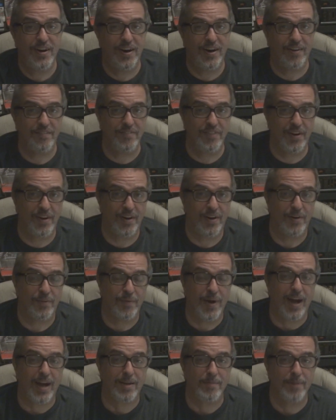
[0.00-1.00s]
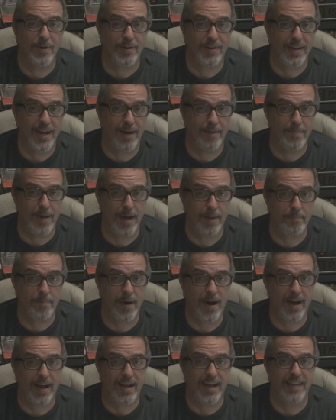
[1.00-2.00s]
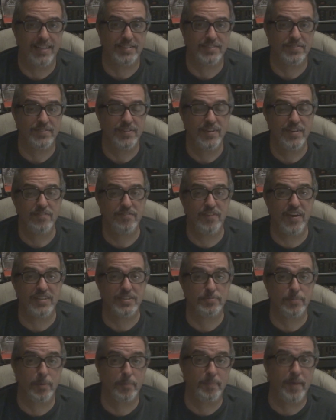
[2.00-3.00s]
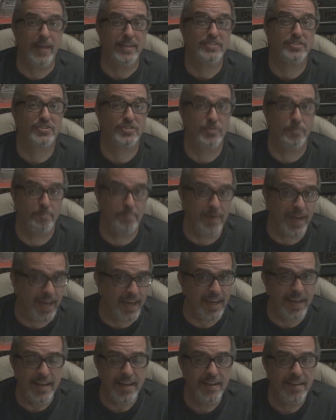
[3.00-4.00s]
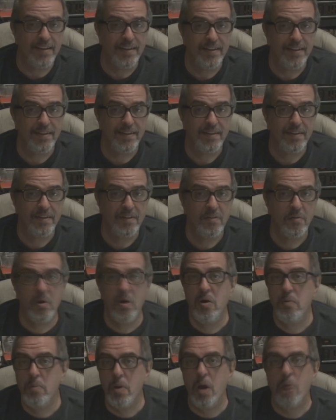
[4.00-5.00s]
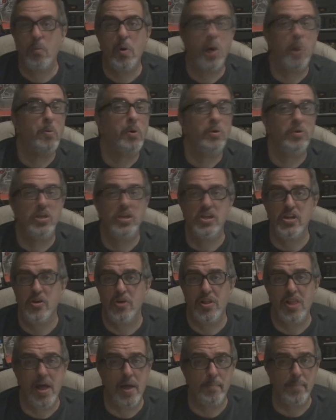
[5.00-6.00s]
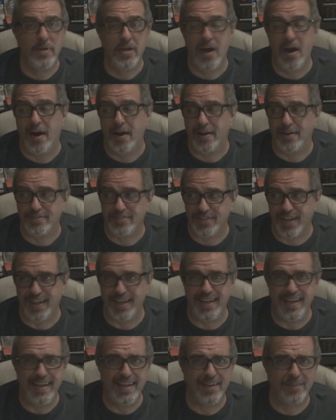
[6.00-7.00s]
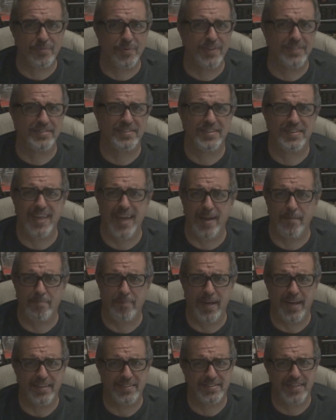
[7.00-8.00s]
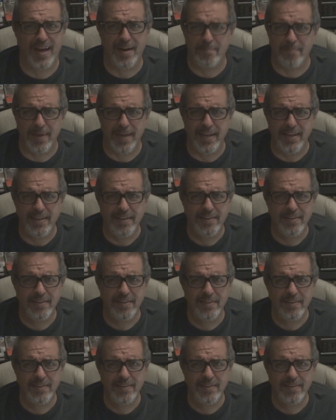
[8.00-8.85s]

of the Rock and Metal Combat Podcast Facebook page to me. Wait a minute, why won't you let me on? I was like, Ian runs the damn page, not me.